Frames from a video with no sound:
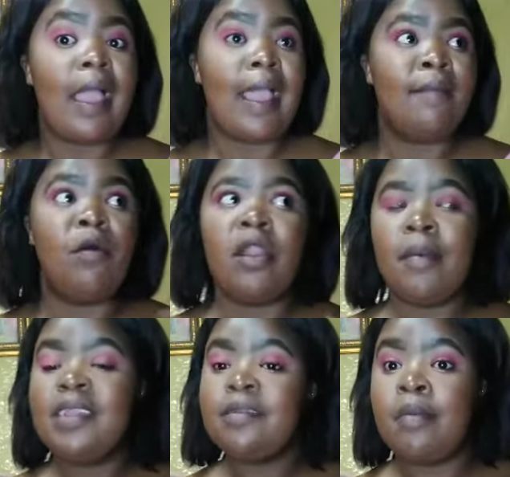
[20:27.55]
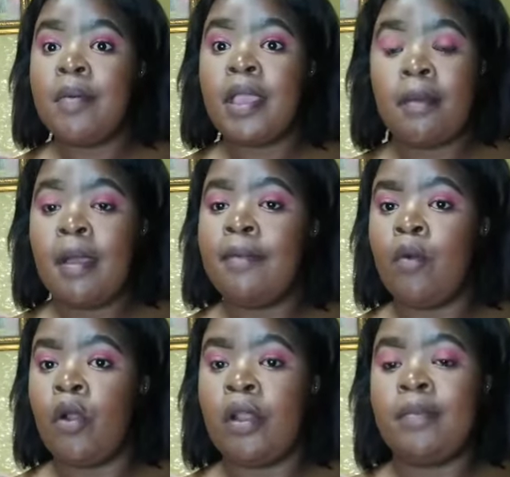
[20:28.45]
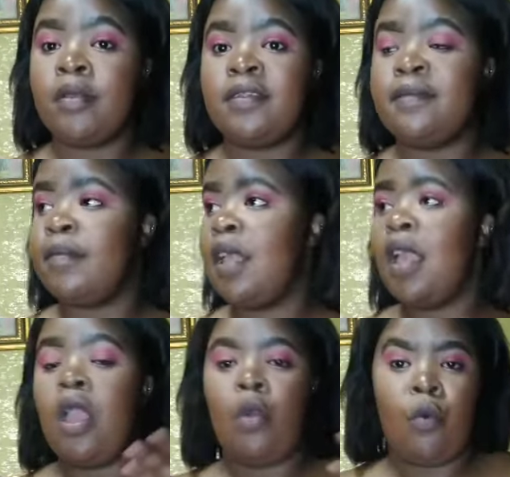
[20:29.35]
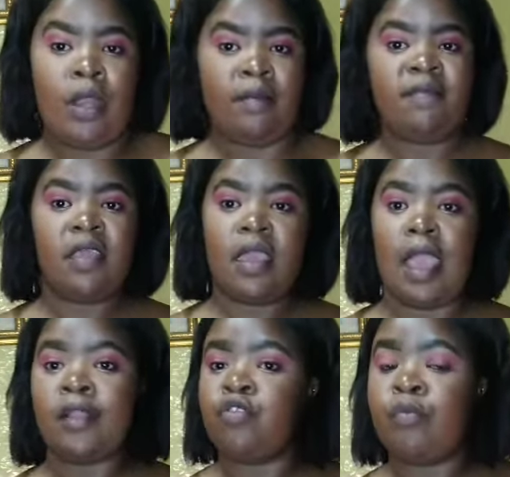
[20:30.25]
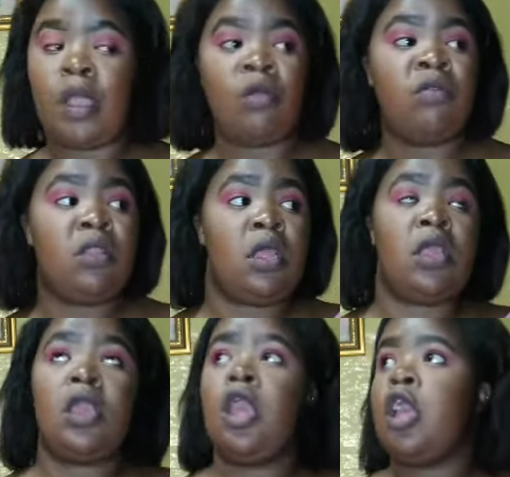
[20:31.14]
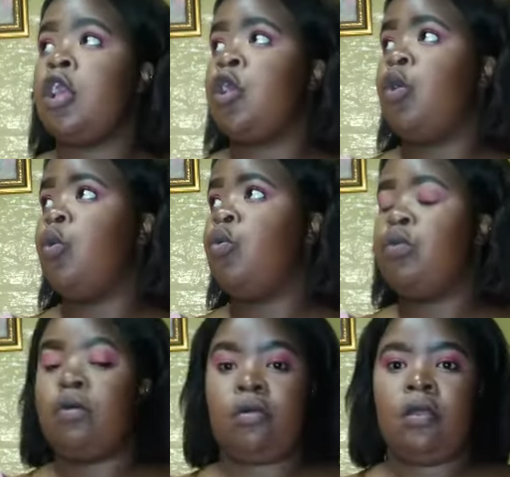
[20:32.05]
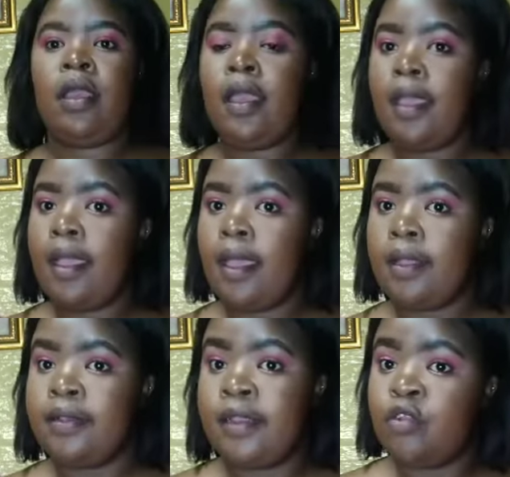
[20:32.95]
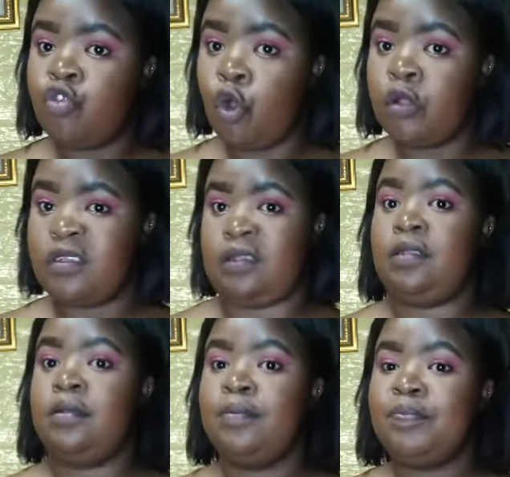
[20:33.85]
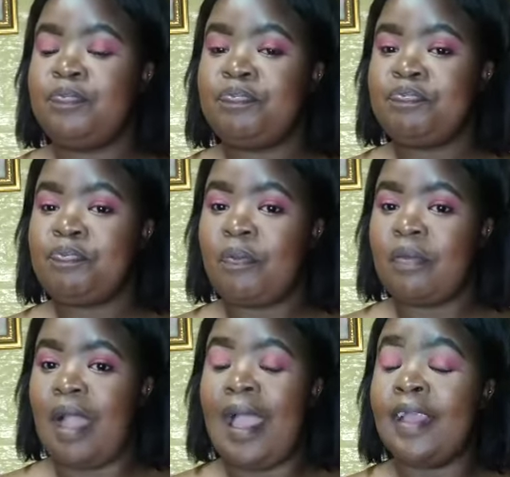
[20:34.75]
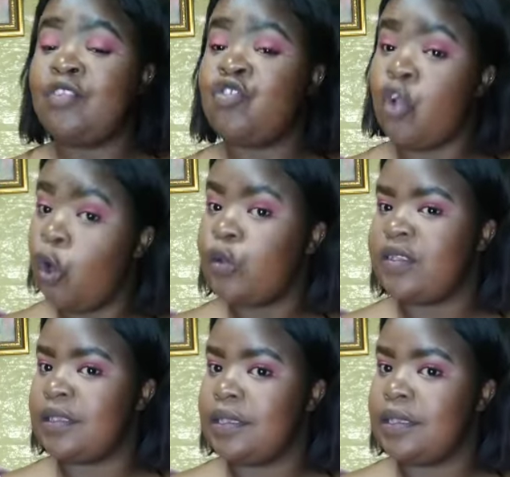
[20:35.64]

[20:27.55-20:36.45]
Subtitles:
And bona bathi babeke banibona because when I'm there I do my own thing. Go, hey, ndine chores. I had chores.